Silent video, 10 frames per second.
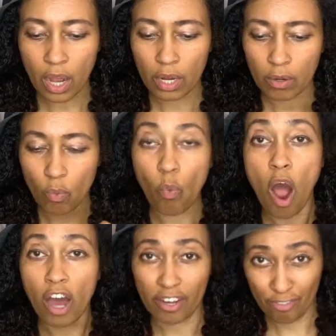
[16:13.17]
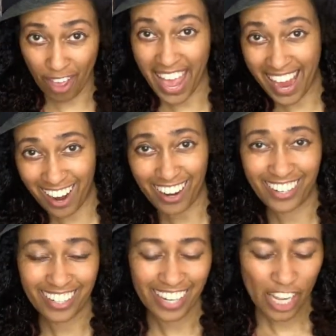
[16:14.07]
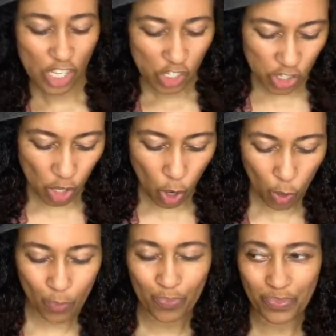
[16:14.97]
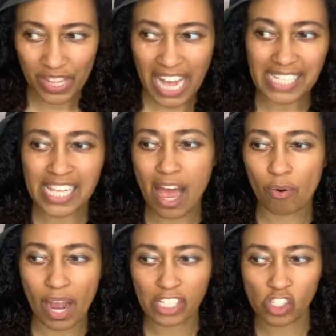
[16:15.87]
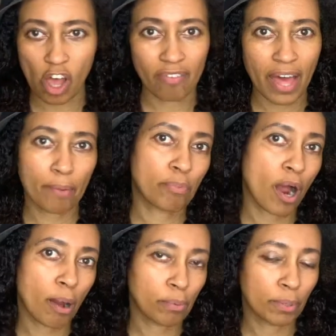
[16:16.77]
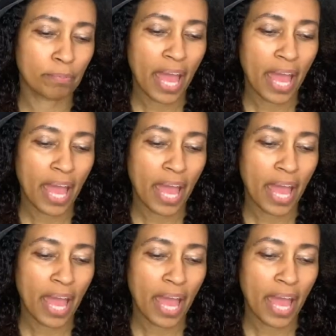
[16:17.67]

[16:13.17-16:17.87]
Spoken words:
wad of hair. So that's how I solve that problem.